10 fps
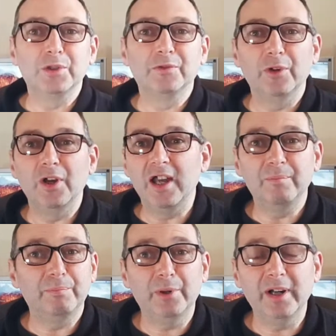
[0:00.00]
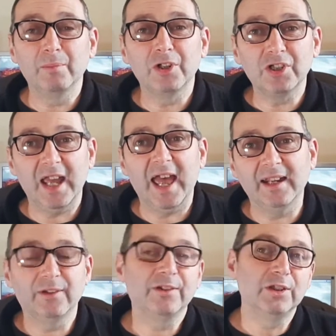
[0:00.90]
for pretty much
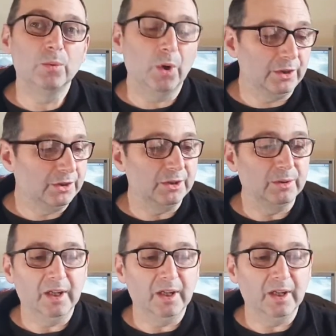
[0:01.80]
anything you want to.